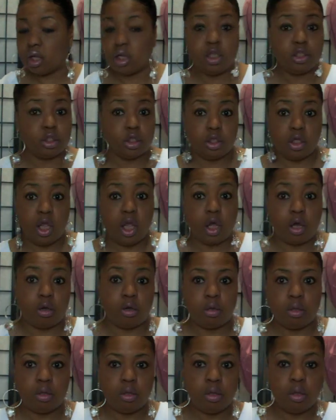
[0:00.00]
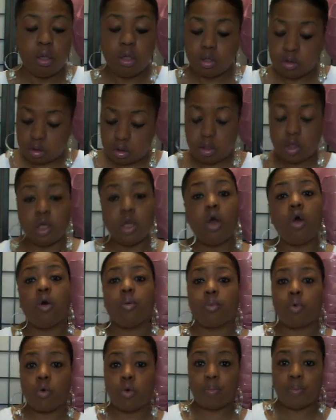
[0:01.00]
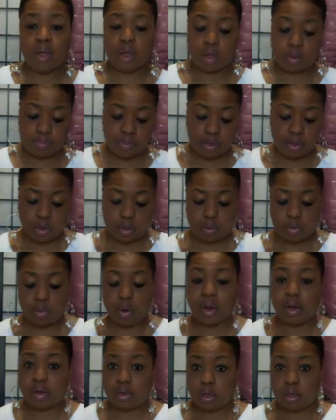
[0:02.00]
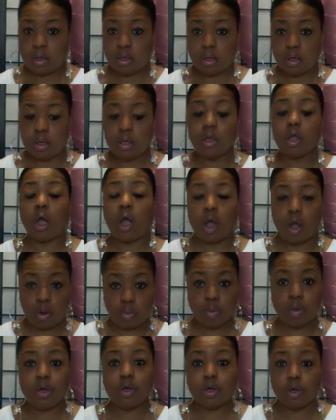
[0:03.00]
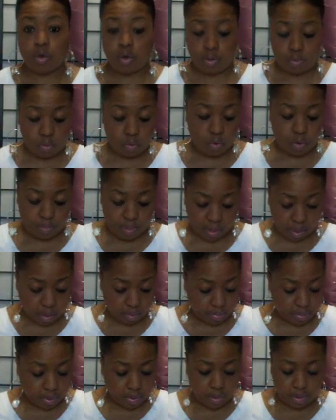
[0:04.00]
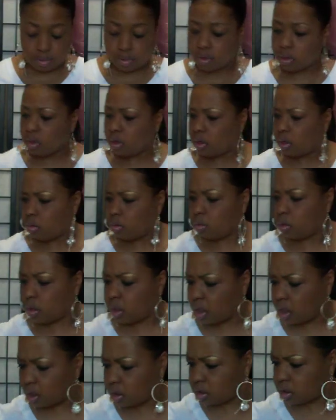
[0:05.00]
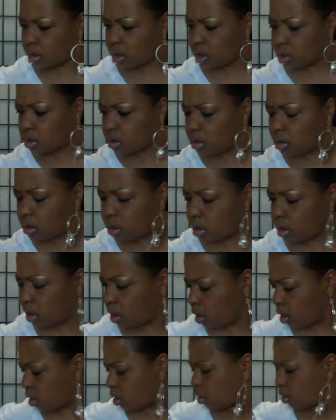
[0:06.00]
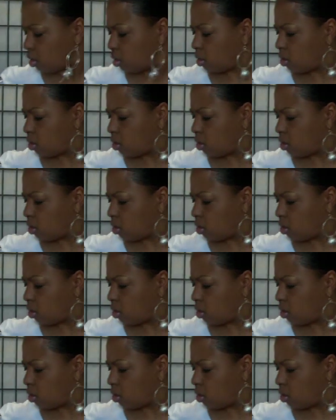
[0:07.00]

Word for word: He said, yeah. So you know I'm going back up in there, right? You already know I'm going back up in there. let me have this sale start in?